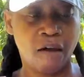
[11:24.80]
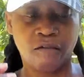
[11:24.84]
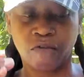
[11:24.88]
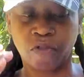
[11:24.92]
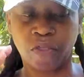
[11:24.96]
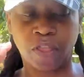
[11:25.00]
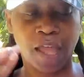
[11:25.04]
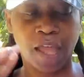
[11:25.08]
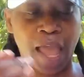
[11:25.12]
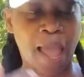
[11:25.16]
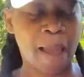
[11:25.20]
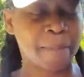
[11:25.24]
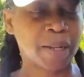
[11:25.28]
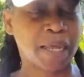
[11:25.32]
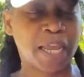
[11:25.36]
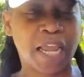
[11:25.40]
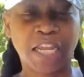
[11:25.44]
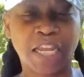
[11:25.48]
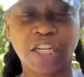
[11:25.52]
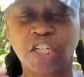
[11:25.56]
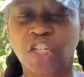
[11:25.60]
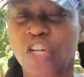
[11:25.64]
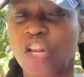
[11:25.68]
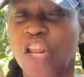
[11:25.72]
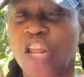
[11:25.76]
the
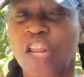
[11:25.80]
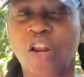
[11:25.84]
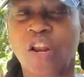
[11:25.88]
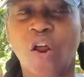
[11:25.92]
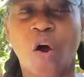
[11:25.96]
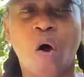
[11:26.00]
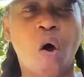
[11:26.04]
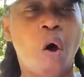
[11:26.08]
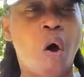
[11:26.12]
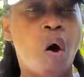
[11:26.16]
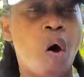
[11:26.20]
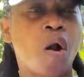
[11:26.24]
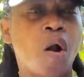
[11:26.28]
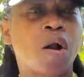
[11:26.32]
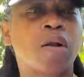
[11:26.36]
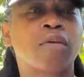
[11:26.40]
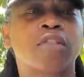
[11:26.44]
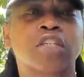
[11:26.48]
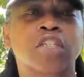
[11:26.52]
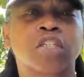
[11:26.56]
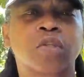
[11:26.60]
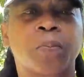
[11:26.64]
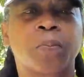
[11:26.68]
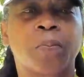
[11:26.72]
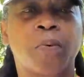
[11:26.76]
application and all of
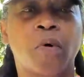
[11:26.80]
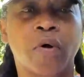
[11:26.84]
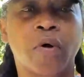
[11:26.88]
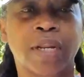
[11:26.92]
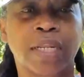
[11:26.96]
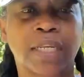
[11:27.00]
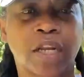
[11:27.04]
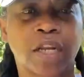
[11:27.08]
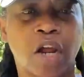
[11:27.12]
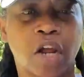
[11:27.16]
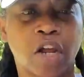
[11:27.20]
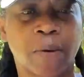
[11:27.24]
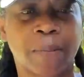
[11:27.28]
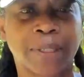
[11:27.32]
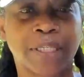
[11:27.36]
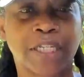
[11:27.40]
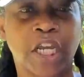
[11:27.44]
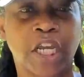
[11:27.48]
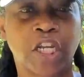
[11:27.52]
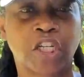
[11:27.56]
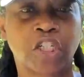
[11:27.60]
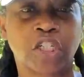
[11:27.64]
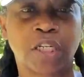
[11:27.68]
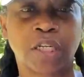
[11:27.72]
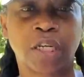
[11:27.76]
the supporting
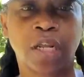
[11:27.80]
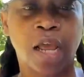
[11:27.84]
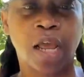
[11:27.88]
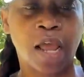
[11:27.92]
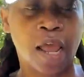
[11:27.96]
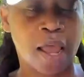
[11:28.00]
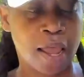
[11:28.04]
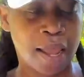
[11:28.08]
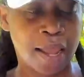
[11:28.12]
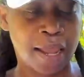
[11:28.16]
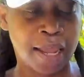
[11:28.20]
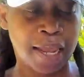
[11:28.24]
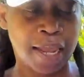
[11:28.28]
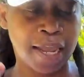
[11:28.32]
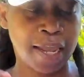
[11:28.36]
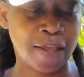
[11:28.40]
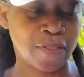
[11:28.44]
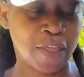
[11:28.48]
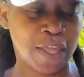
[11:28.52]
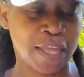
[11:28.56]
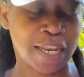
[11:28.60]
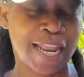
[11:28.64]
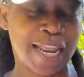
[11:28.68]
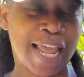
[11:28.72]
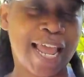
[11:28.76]
documentation. He
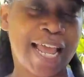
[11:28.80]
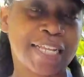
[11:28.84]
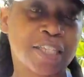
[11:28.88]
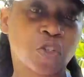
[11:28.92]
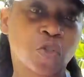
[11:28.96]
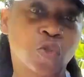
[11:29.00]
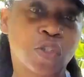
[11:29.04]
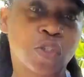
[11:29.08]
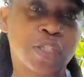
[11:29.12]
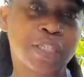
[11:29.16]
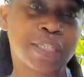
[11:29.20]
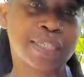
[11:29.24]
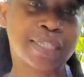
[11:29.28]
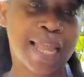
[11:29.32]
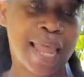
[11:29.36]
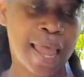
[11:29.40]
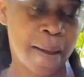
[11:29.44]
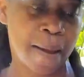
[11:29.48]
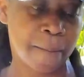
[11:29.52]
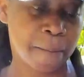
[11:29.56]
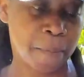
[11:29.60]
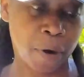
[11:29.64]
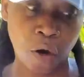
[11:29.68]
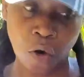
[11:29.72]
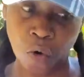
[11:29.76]
then had to
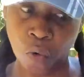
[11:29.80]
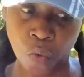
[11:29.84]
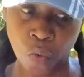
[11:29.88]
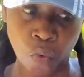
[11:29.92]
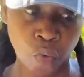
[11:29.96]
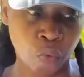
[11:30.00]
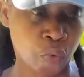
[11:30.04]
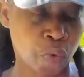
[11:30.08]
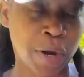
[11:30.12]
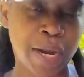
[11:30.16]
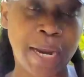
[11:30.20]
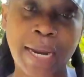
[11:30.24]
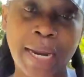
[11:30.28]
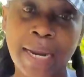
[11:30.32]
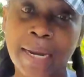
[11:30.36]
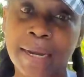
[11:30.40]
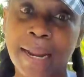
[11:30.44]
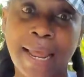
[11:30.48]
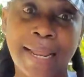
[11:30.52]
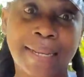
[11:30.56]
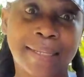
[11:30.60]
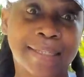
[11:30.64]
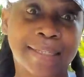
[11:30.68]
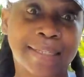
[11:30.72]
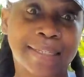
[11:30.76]
stamp, read,
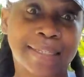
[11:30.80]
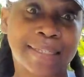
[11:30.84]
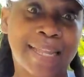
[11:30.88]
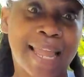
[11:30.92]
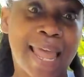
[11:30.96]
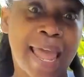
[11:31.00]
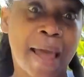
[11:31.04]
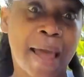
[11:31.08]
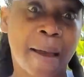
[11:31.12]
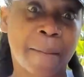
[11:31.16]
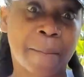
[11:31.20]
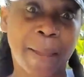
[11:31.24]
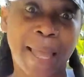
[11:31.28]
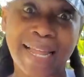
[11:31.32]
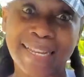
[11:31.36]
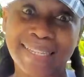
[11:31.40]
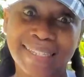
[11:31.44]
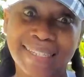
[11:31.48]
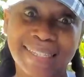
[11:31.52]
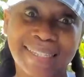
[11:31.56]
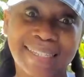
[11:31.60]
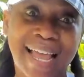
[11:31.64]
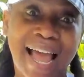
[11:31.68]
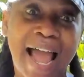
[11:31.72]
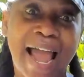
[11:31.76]
and stamp
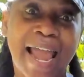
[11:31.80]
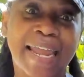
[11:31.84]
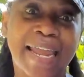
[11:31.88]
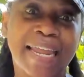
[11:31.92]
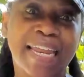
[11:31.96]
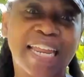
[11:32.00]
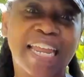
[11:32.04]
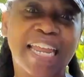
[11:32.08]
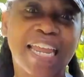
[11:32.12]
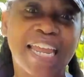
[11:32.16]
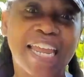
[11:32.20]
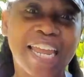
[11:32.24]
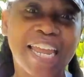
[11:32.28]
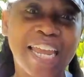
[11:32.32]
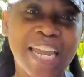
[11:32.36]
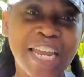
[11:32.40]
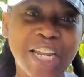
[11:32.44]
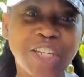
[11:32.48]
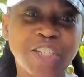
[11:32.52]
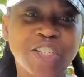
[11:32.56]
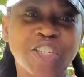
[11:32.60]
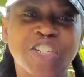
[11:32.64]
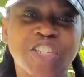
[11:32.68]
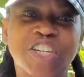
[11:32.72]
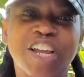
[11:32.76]
and sign
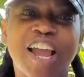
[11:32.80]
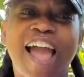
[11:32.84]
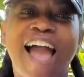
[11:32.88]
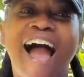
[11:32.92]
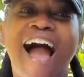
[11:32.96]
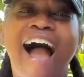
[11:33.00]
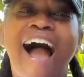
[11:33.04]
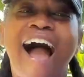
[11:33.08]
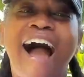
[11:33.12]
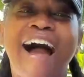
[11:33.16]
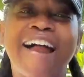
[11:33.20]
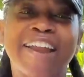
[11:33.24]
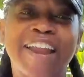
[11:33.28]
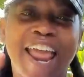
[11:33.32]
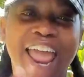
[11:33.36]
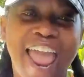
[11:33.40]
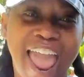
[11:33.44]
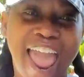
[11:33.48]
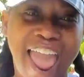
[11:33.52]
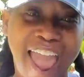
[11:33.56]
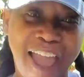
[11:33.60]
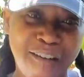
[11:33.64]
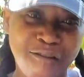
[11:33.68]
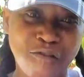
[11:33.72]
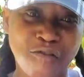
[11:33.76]
each and
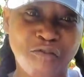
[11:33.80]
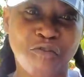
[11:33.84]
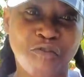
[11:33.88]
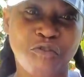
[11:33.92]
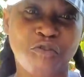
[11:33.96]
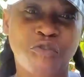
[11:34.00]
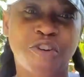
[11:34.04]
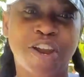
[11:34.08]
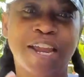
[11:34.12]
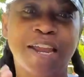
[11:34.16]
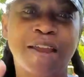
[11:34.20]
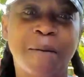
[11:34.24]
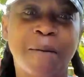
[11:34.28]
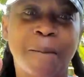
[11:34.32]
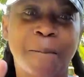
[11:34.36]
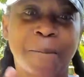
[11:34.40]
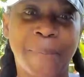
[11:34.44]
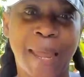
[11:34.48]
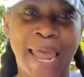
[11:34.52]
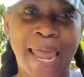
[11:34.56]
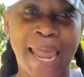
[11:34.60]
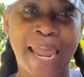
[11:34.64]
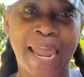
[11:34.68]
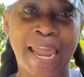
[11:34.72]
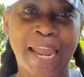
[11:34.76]
every
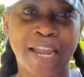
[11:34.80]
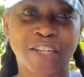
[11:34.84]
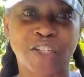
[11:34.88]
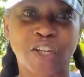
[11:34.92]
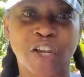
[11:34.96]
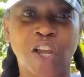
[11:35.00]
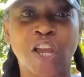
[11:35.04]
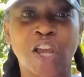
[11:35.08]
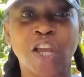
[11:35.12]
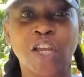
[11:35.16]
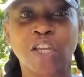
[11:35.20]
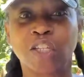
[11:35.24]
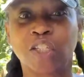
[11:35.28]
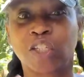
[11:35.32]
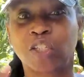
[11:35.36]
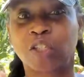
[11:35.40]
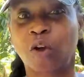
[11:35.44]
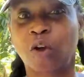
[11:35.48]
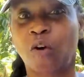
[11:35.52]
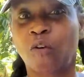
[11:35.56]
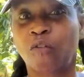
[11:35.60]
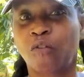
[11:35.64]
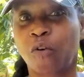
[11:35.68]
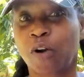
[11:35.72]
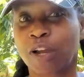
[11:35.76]
page.
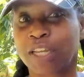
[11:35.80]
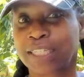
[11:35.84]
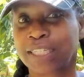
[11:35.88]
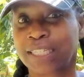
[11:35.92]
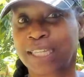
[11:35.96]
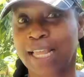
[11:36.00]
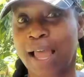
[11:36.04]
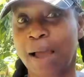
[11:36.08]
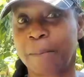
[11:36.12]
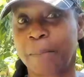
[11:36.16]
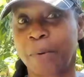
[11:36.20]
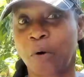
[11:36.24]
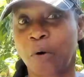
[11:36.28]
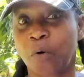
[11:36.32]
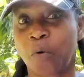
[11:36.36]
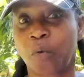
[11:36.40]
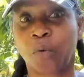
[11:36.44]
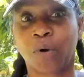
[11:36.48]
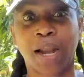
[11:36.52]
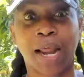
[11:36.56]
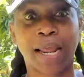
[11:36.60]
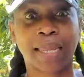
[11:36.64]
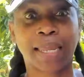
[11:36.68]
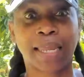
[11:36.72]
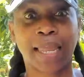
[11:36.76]
So, for example,
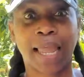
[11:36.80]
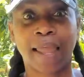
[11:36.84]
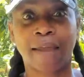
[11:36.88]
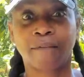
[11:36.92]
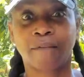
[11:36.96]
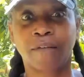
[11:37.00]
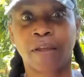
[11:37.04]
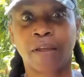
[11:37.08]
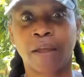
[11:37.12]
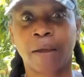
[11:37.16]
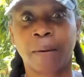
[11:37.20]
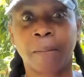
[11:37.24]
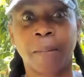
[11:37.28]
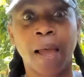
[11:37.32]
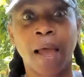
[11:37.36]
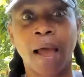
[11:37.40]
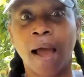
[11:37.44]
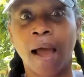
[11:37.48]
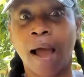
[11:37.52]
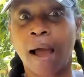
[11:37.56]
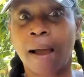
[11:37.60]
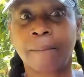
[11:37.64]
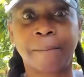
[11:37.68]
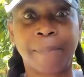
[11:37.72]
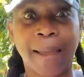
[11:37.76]
when I gave him
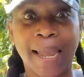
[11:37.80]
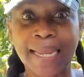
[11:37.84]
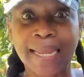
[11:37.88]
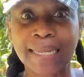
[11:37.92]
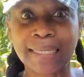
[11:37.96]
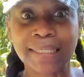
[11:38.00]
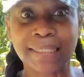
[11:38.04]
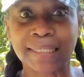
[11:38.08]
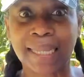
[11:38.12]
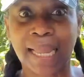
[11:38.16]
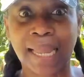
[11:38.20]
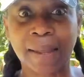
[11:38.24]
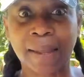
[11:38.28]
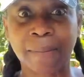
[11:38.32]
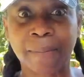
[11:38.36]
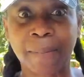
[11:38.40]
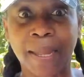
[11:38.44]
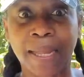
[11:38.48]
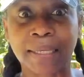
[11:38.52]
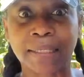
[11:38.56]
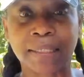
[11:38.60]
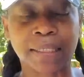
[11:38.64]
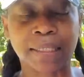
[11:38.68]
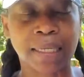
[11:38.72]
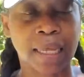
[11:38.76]
a bank
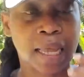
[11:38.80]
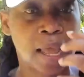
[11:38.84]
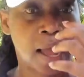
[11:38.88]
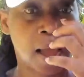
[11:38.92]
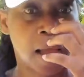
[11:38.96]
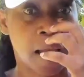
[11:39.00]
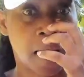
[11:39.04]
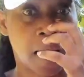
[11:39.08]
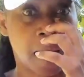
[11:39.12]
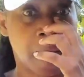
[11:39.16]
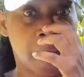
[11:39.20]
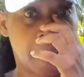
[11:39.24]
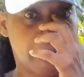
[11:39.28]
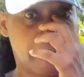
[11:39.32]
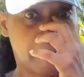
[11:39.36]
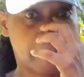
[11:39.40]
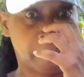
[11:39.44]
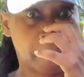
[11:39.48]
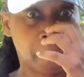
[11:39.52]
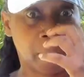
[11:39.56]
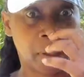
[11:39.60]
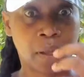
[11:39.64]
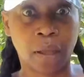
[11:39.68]
statement, um,